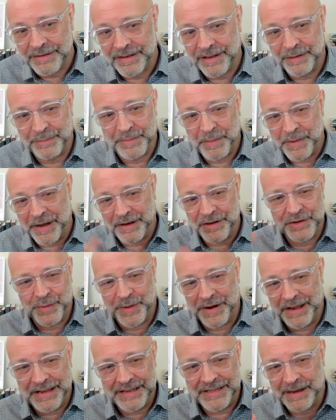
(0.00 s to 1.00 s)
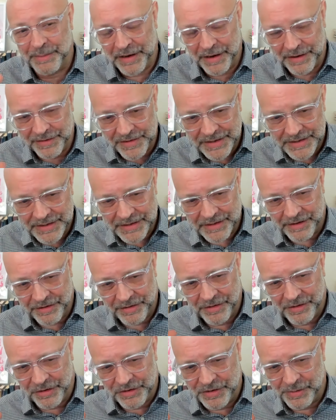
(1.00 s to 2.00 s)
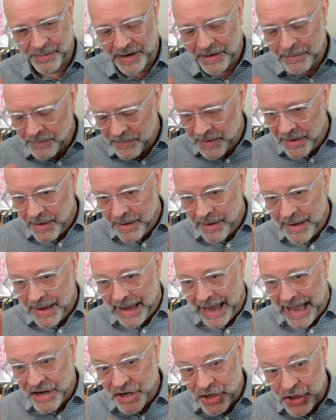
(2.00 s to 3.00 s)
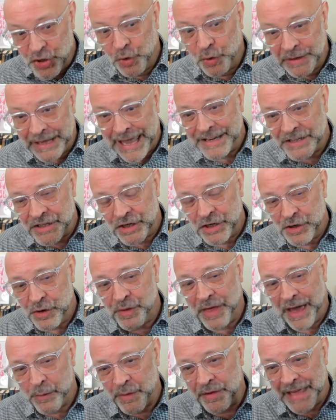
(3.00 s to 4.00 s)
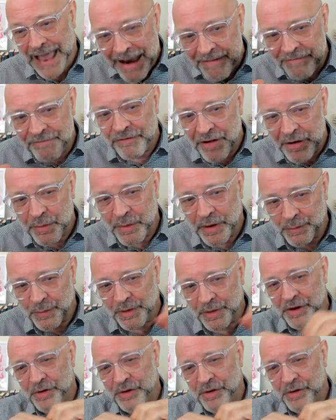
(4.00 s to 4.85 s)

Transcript: There'll be about twenty something of us, not not too many, and you'll get to do that with everyone. We'll